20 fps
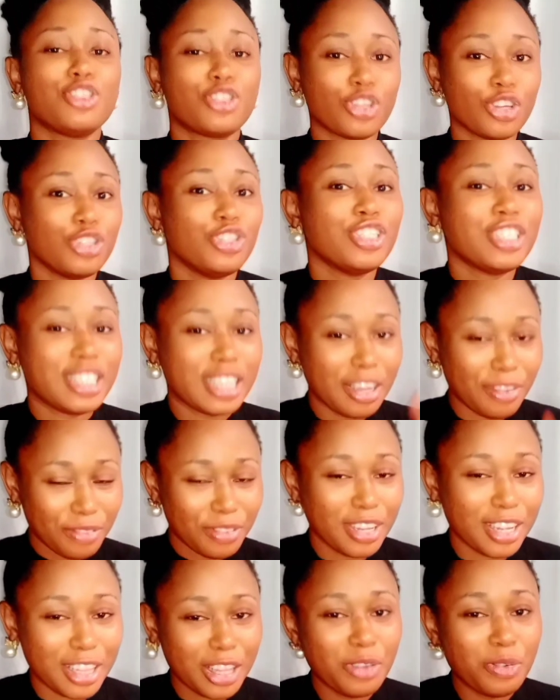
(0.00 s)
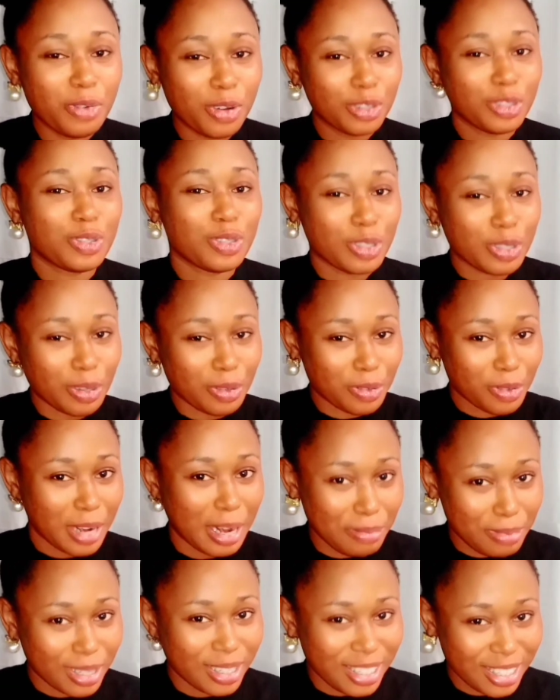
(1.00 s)
So you definitely want to
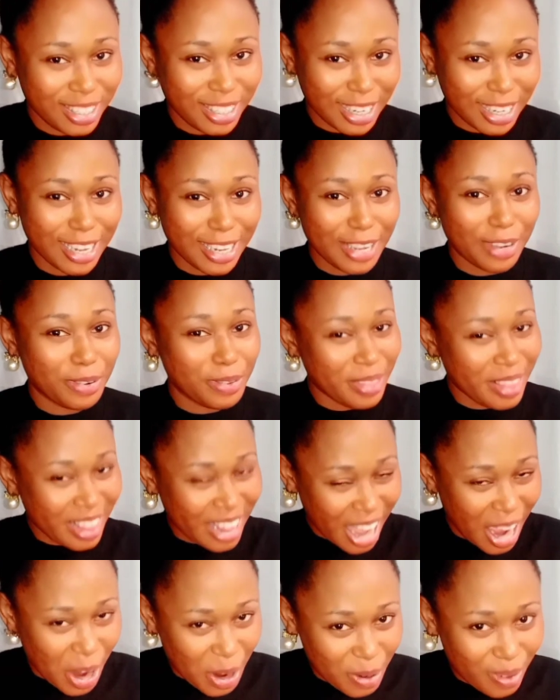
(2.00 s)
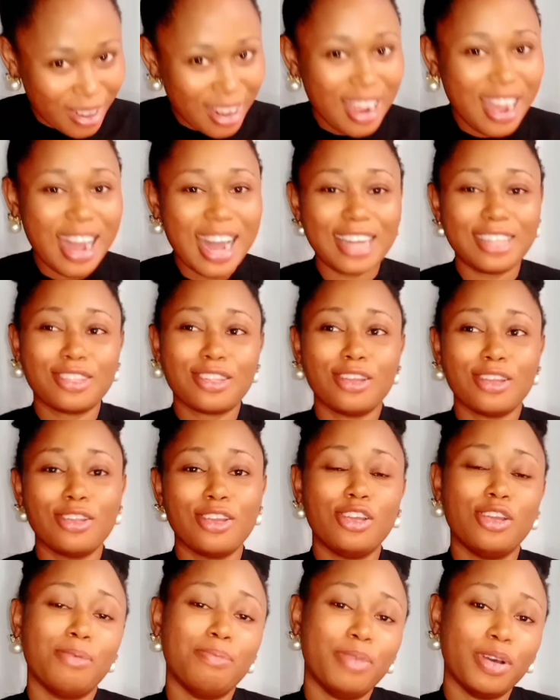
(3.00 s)
subscribe to channel now and
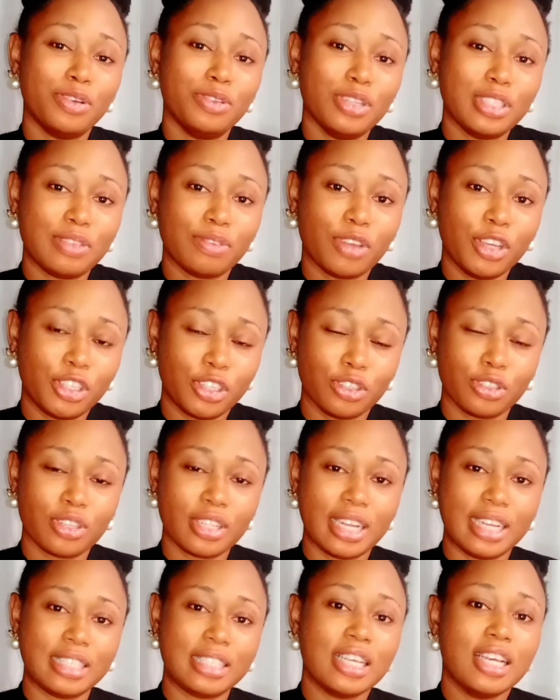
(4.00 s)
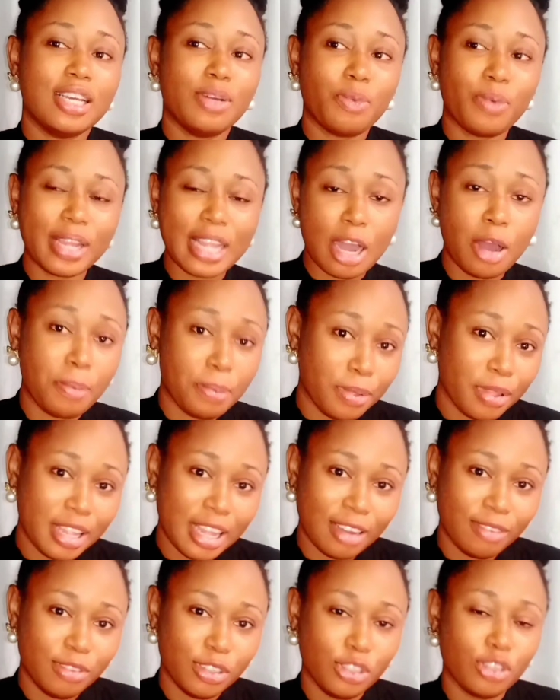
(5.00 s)
turn on your bell notification so that when I
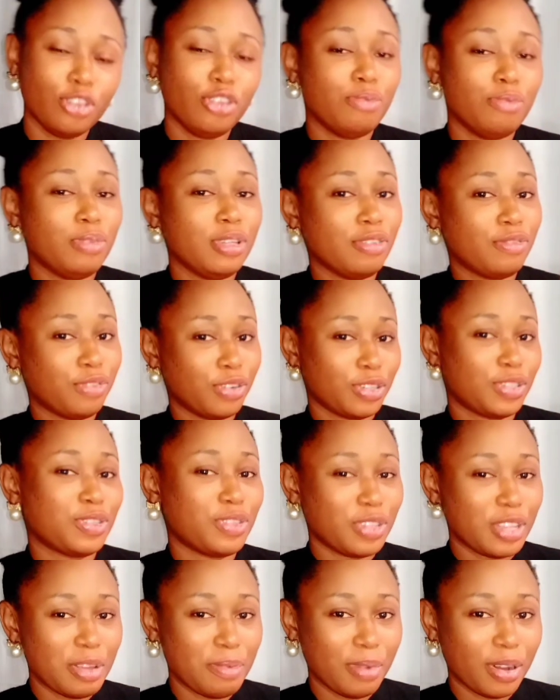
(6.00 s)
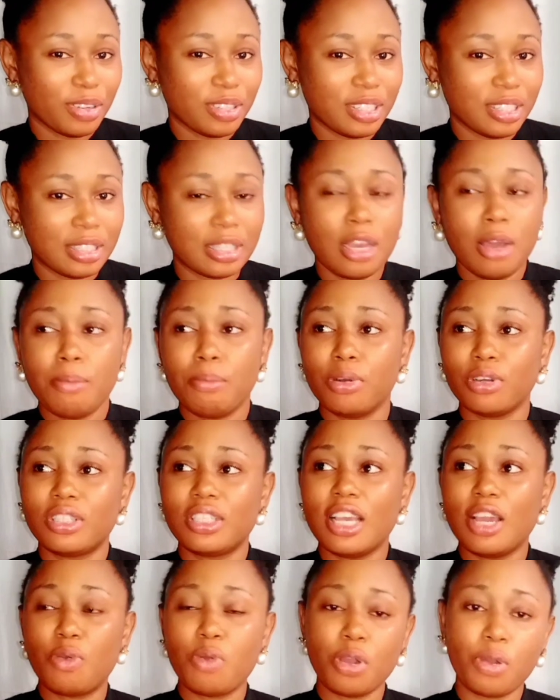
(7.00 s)
upload that video, you'll be the first to know about it.
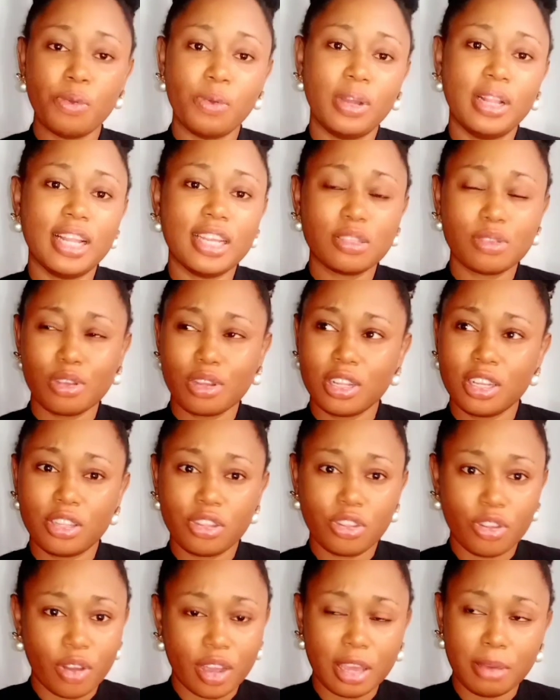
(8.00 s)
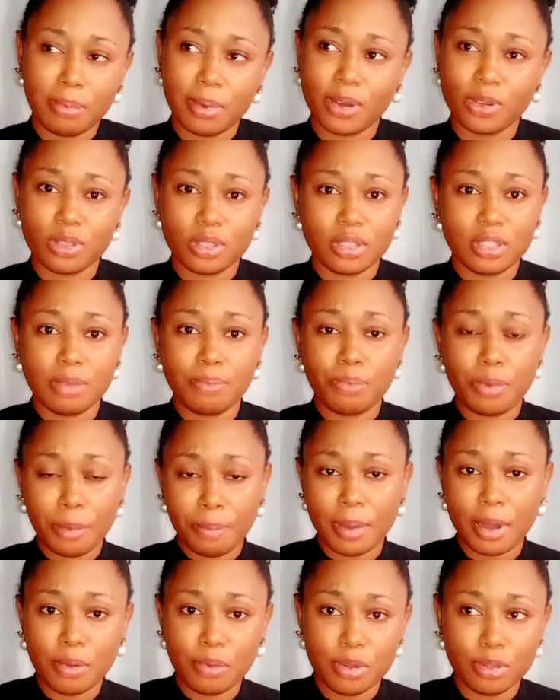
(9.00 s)
But a quick one, let's quickly talk about the
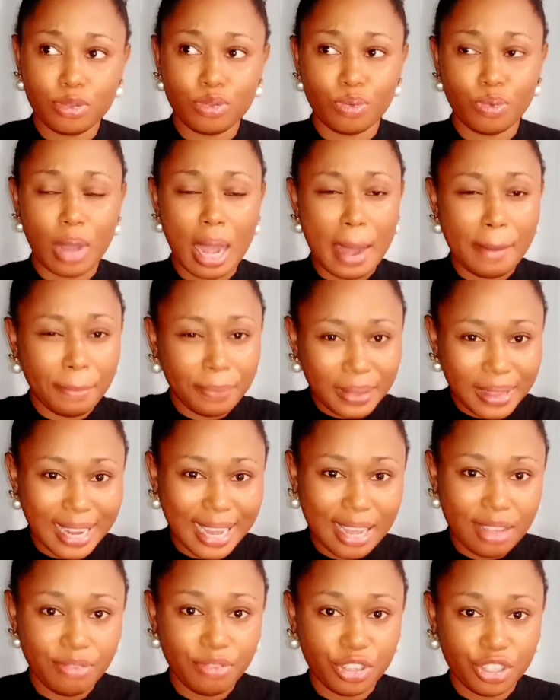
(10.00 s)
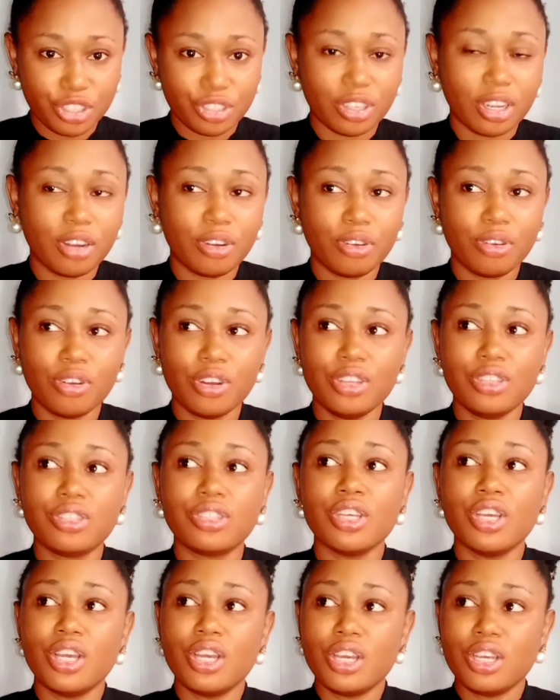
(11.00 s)
proper way to apply facial
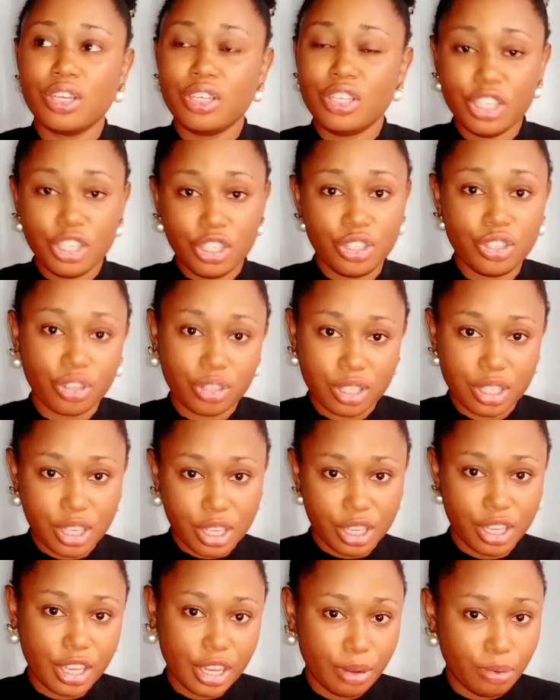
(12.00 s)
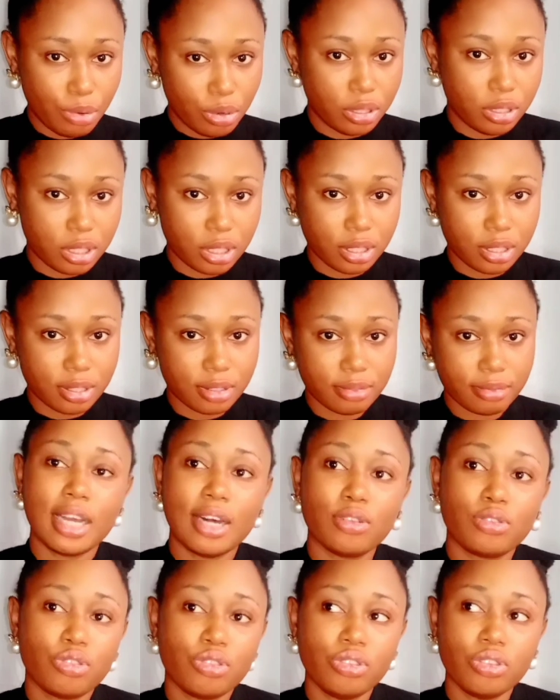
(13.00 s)
oils in your skincare routine.
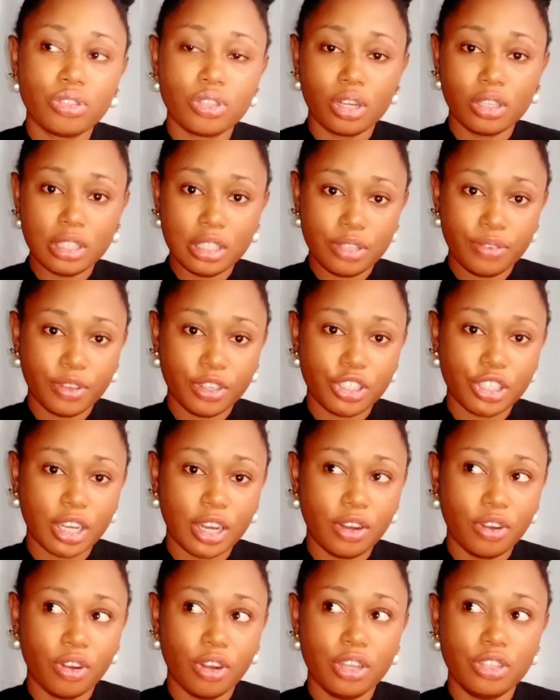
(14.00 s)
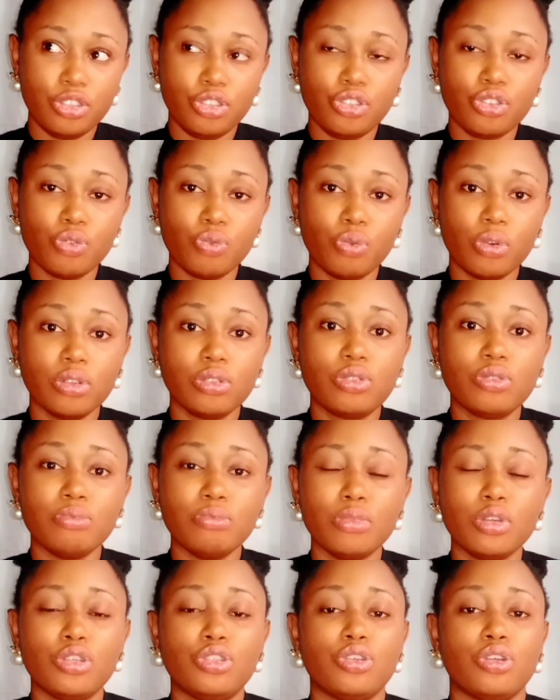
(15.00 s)
Now, to use all these facial oils, you want
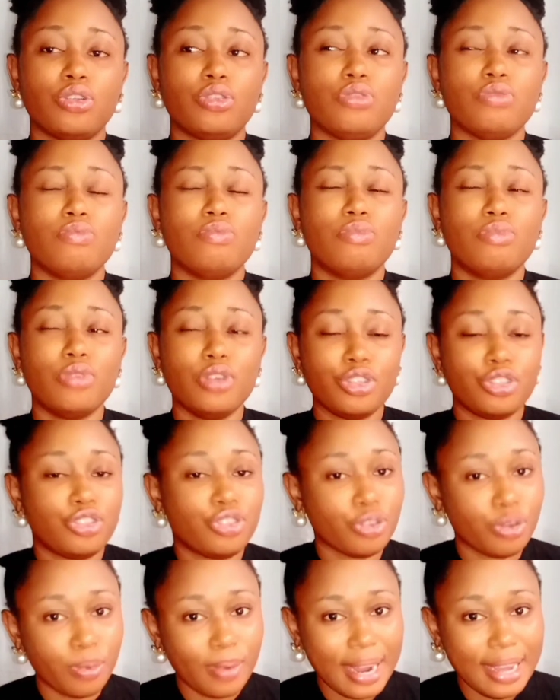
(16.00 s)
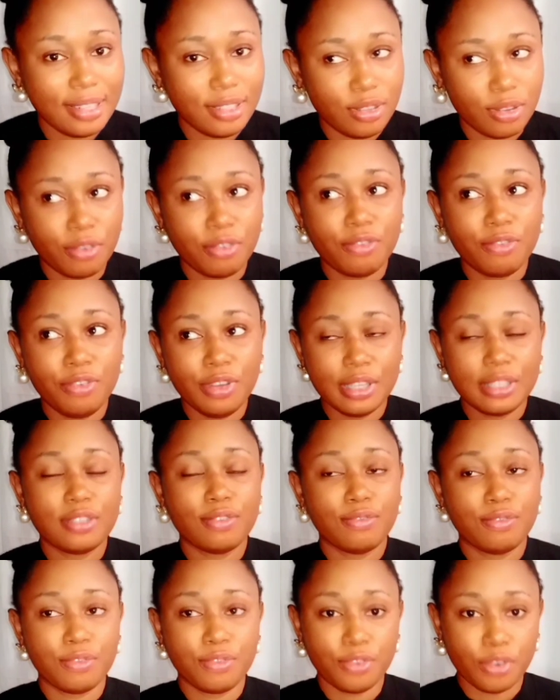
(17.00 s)
to make sure to moisturize your
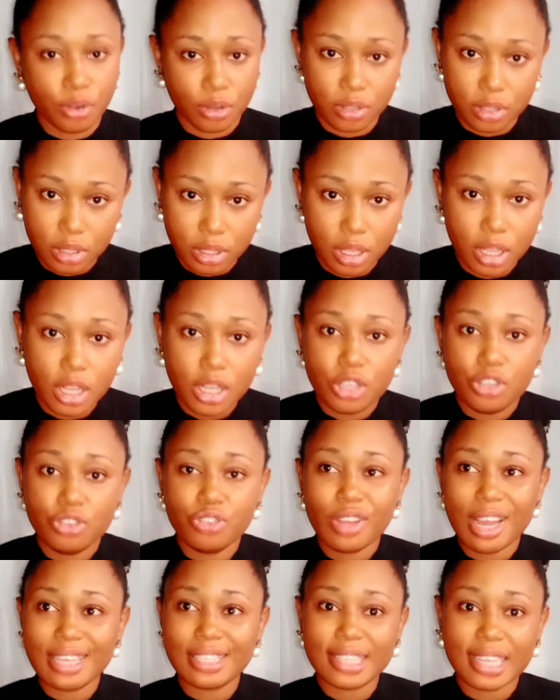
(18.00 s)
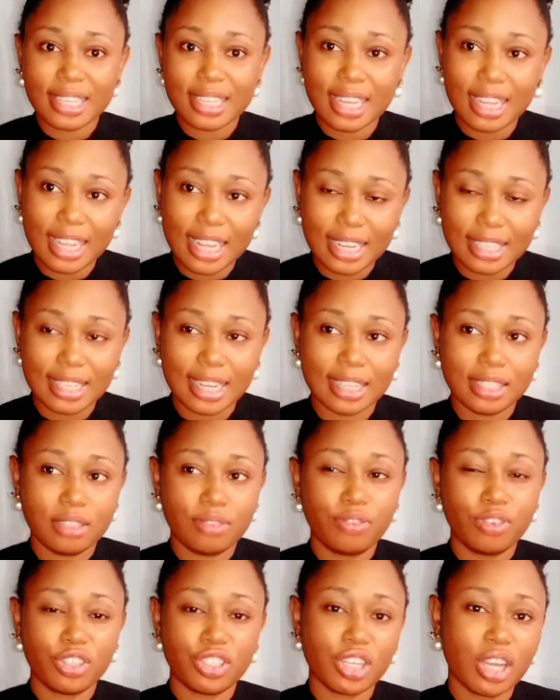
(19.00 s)
face first. You know, I said earlier
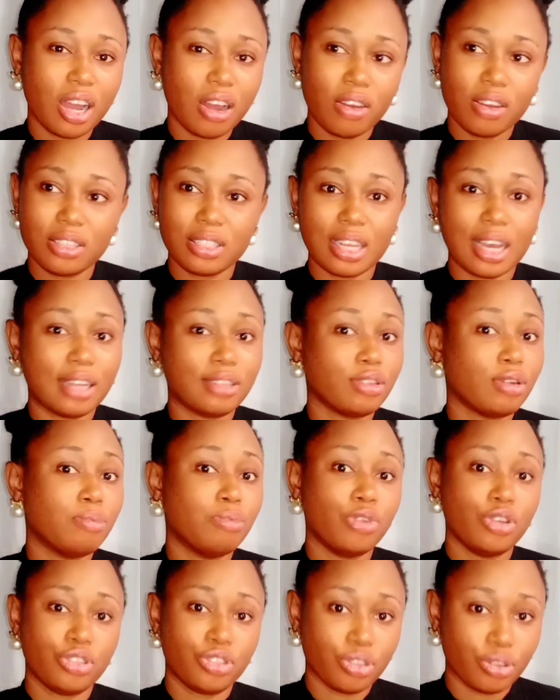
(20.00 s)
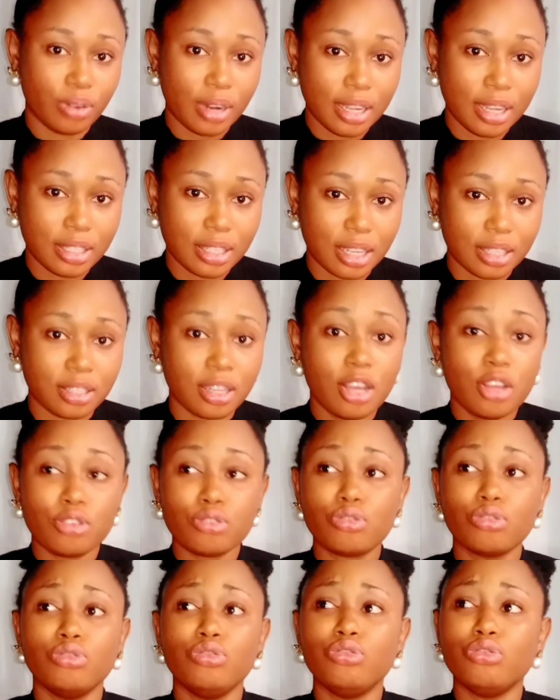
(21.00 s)
that facial oils are not moisturizers,
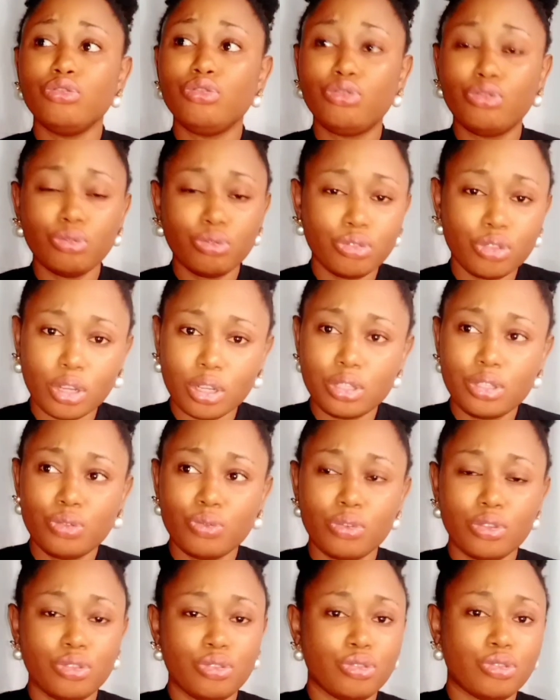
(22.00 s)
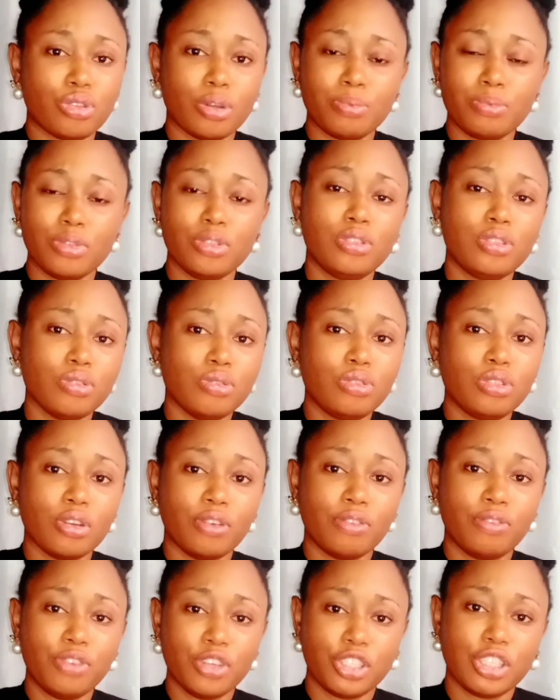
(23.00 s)
so you do not want to
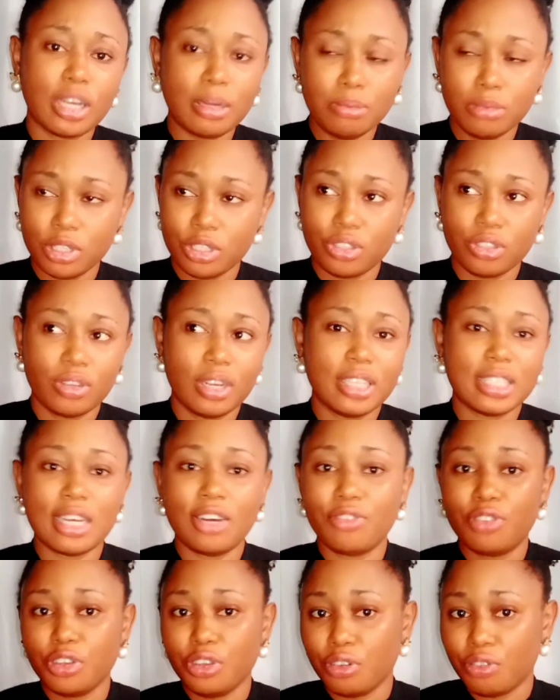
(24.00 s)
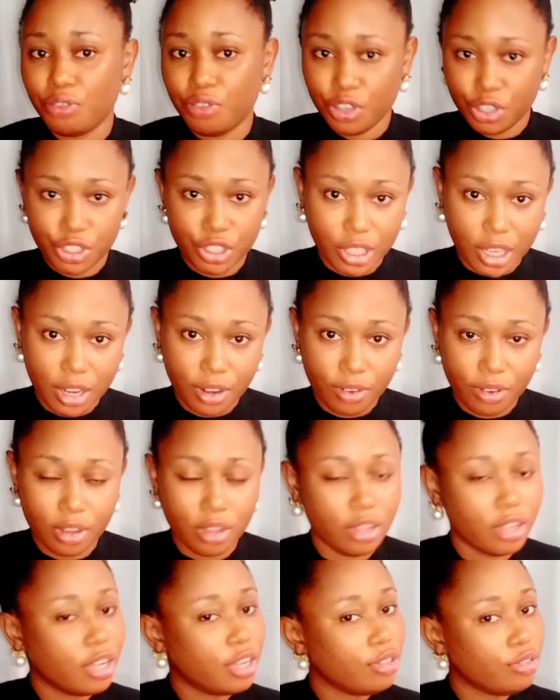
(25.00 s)
substitute your facial moisturizer for your facial
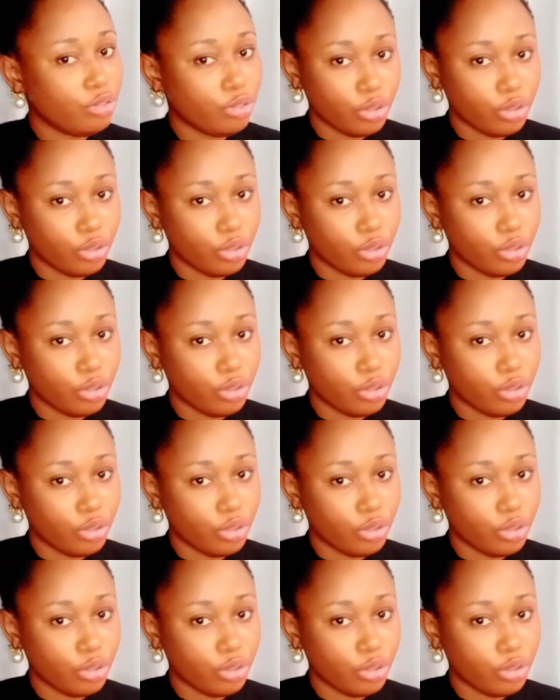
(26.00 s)
oil.